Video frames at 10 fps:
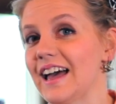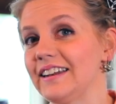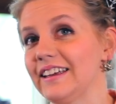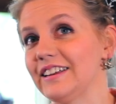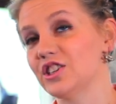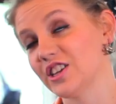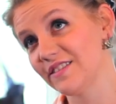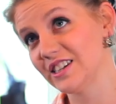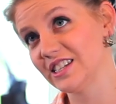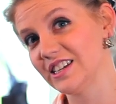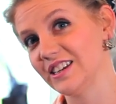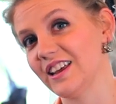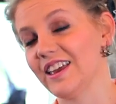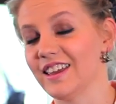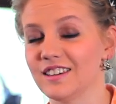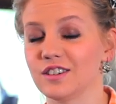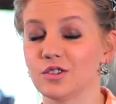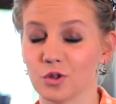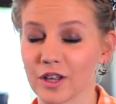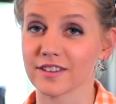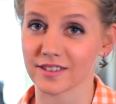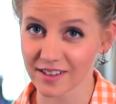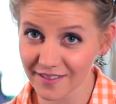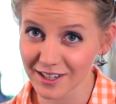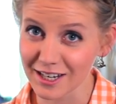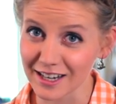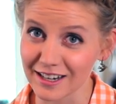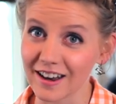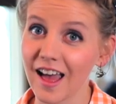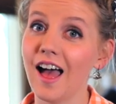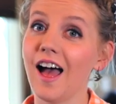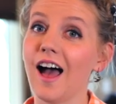at age 17, in 2017,